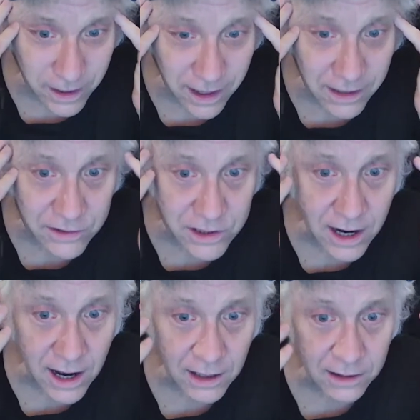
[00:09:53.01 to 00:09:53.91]
looking
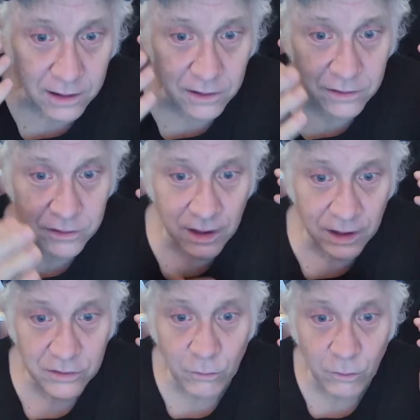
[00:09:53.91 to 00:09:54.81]
Asiatic, and it
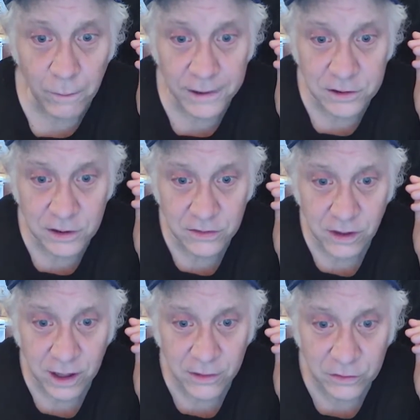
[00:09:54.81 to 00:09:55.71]
says, "It will be
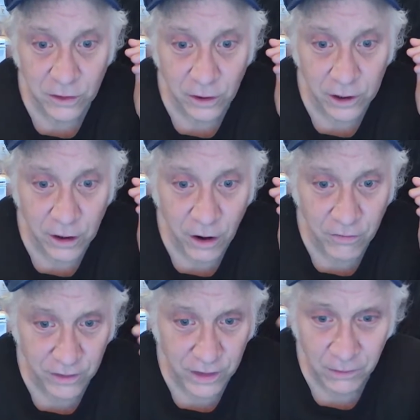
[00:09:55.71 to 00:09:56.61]
just like starting
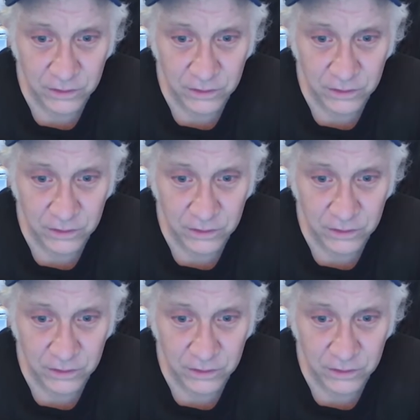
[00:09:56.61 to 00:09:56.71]
over."